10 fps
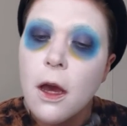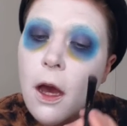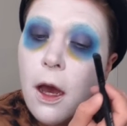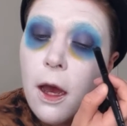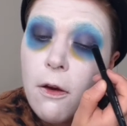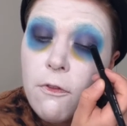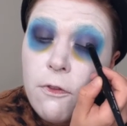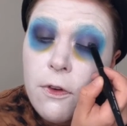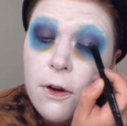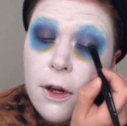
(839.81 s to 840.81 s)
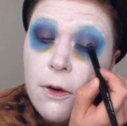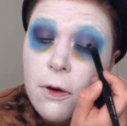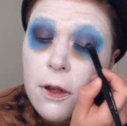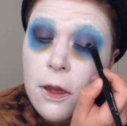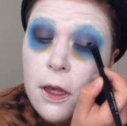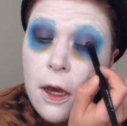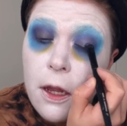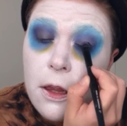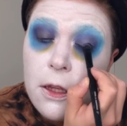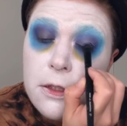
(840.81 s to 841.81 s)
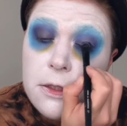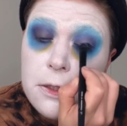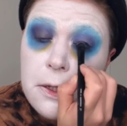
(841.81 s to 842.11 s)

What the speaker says: I have very oily eyelids,